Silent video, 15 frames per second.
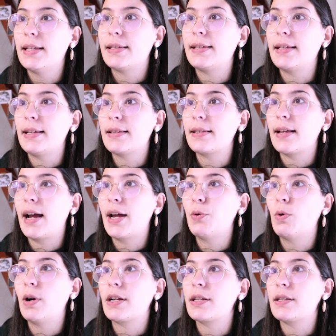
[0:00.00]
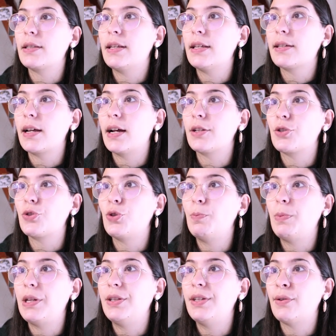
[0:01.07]
since I want this cut to
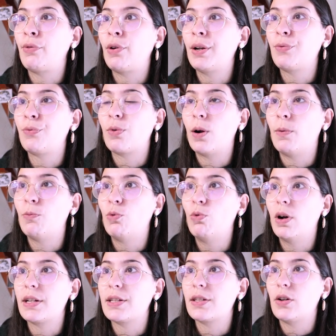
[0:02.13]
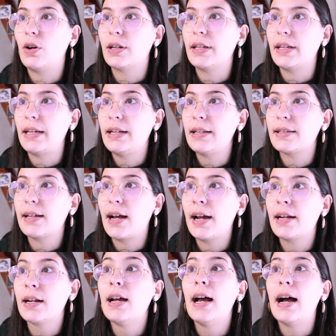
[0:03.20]
be different from what's on the
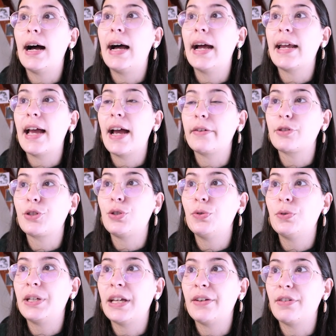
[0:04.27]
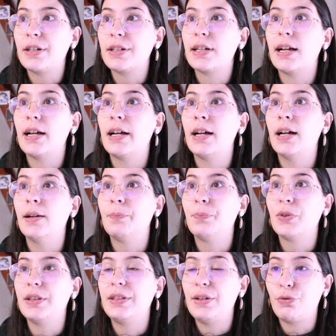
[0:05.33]
inside, I have to give it a
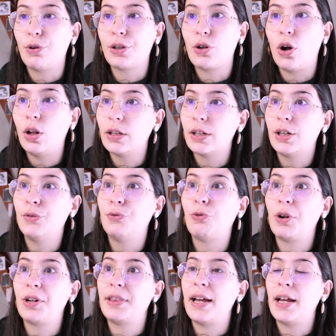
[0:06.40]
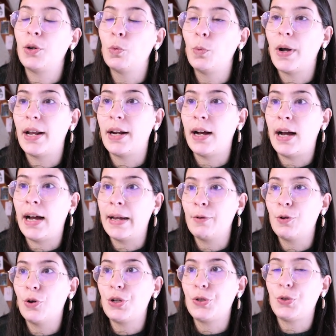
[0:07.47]
different color for then when
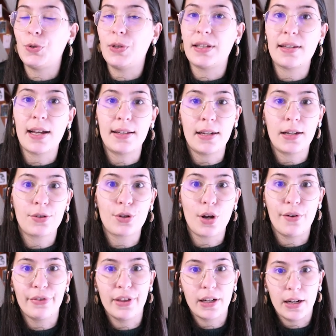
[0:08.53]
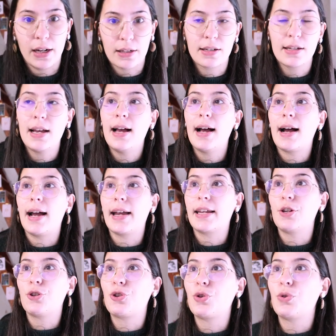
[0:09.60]
I'm going to the settings of the cut, I
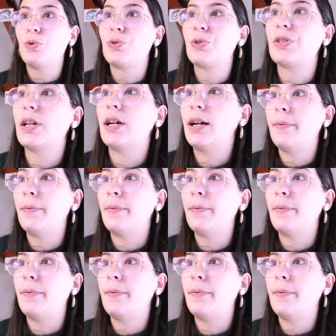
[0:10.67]
can choose